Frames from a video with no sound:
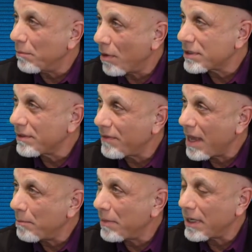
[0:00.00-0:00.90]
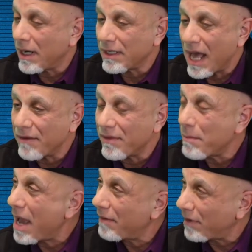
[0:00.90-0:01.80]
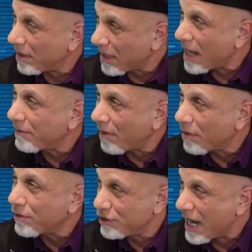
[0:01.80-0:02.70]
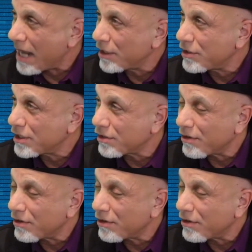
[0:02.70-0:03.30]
most of them, but a lot of them have a lot of other challenges.